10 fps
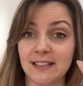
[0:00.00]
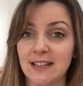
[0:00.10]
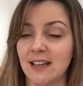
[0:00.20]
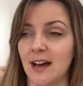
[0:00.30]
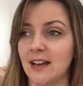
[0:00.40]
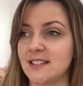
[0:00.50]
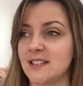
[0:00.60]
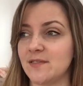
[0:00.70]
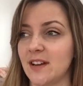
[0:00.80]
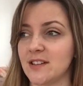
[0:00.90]
see the colours
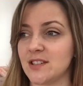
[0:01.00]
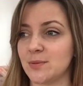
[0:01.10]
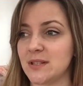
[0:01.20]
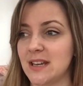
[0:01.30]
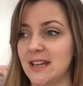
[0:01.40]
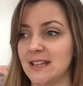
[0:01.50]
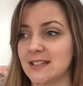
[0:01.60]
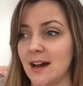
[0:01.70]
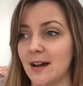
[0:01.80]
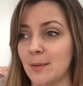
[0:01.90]
and the flashes with the naked
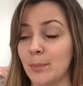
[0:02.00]
eye